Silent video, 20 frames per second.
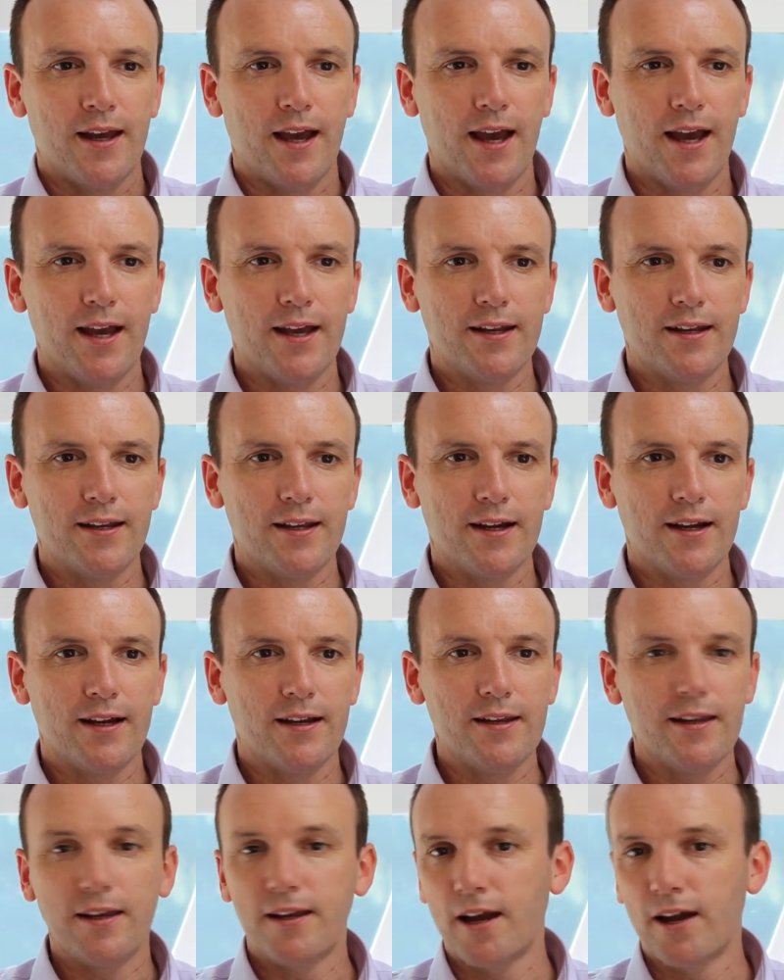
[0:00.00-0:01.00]
and
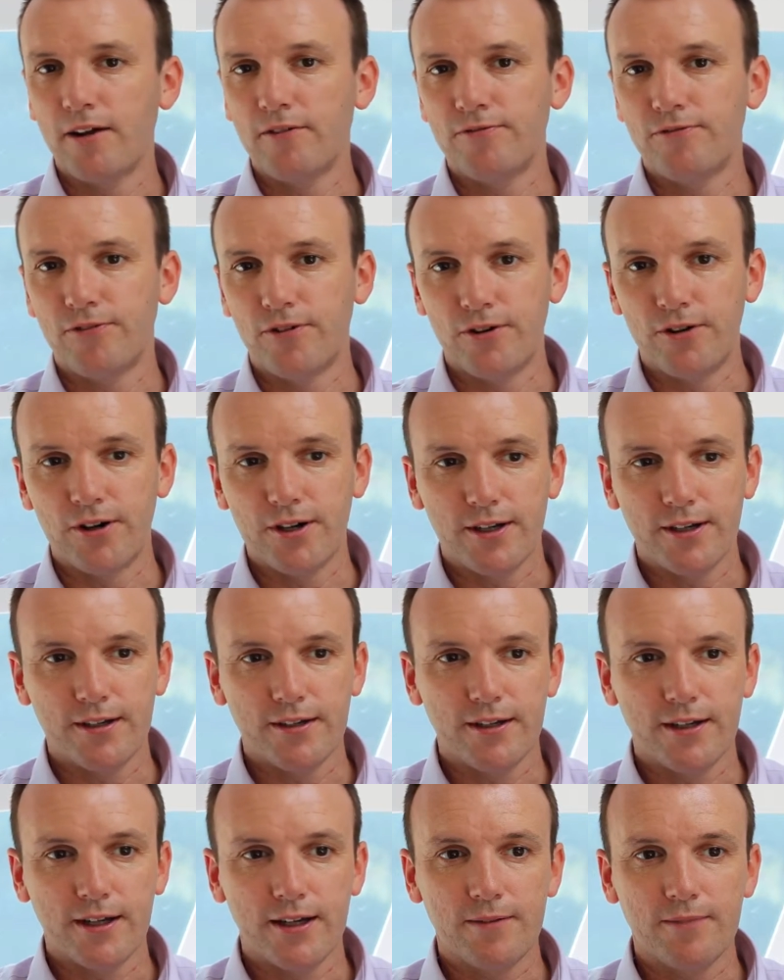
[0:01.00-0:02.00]
you go for it
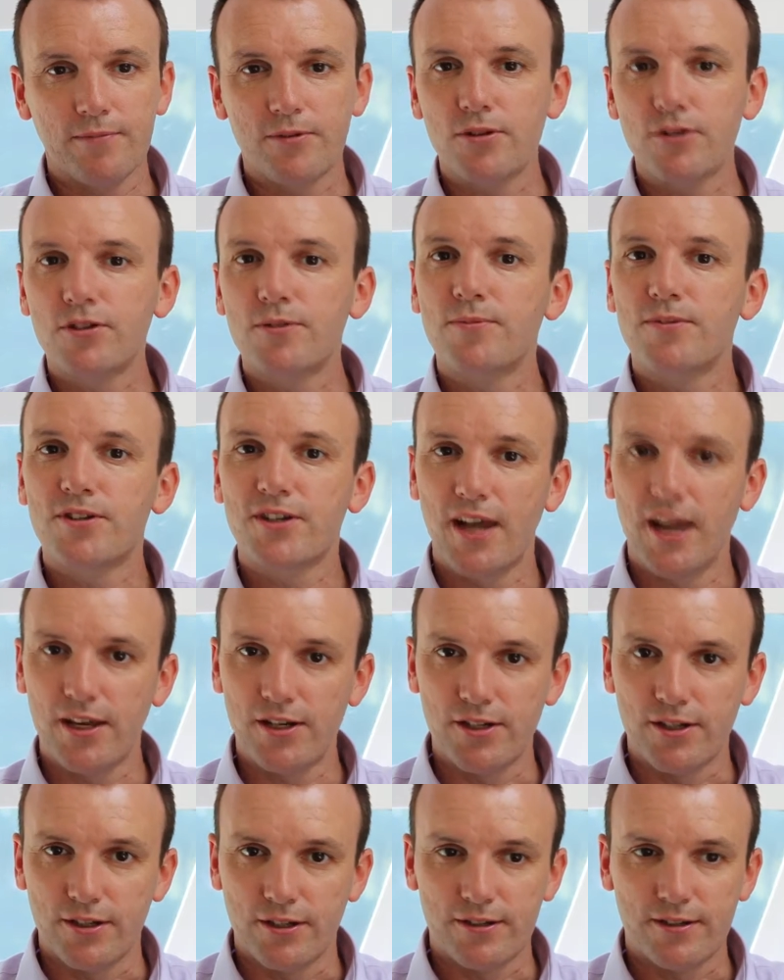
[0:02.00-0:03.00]
and do some
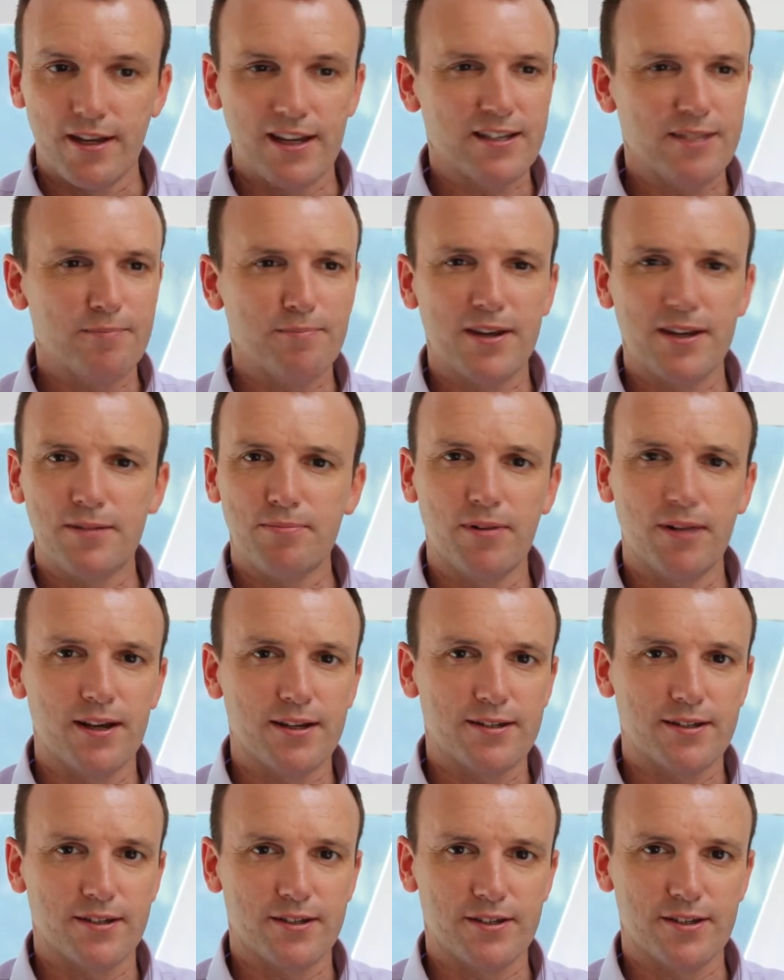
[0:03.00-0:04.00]
sketches. That's the best
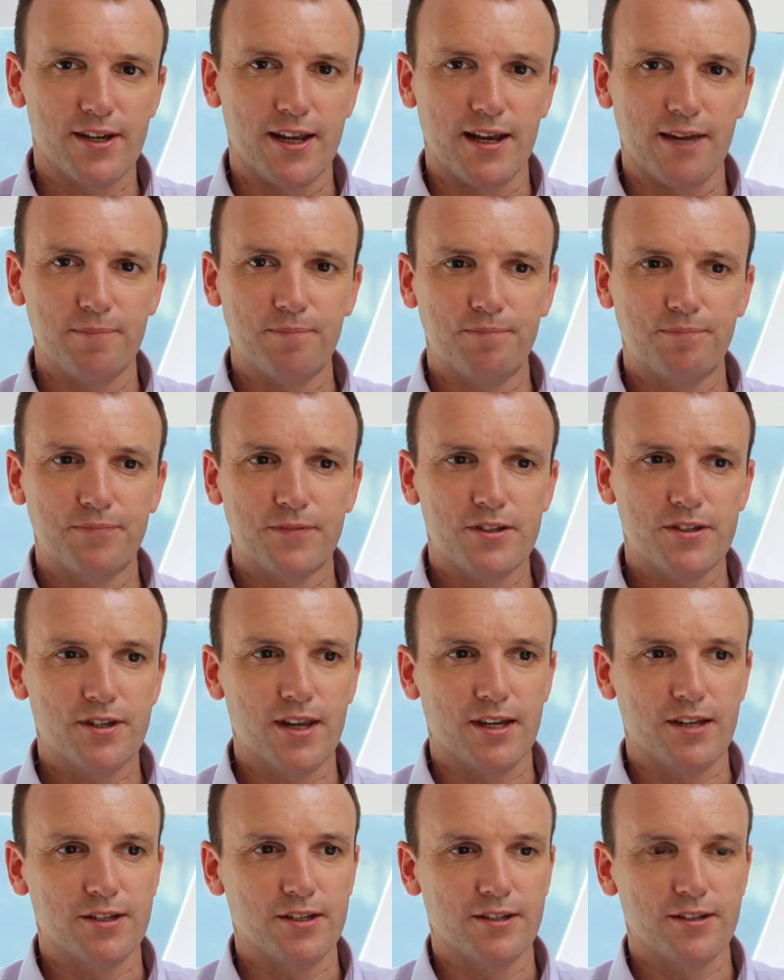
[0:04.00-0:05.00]
place to start,
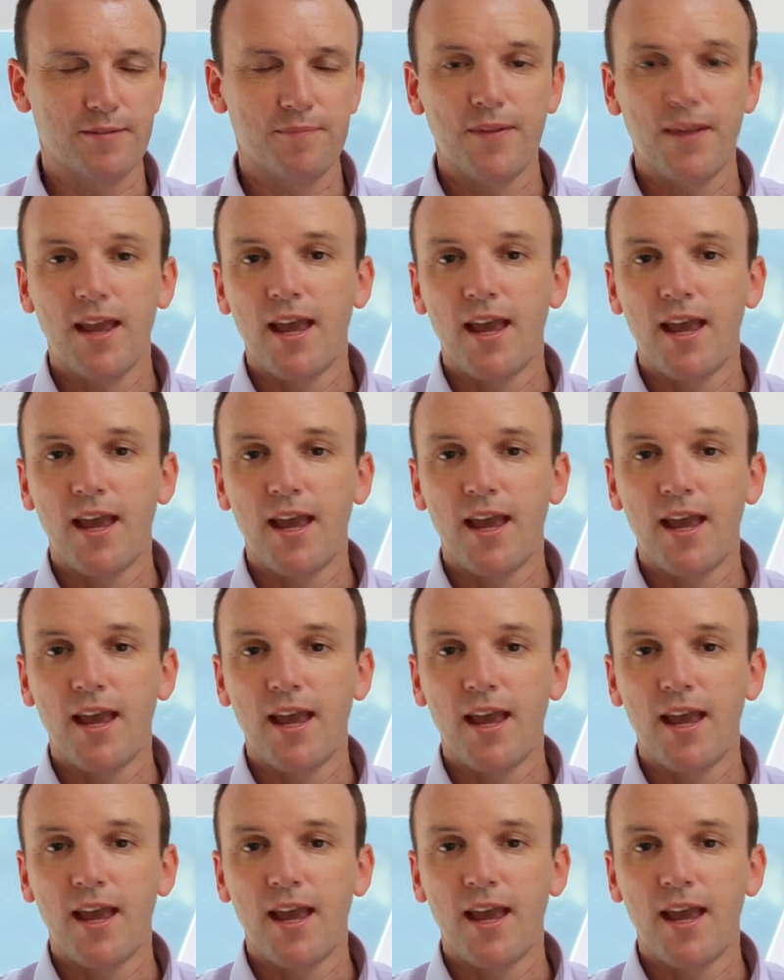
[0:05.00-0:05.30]
sketches.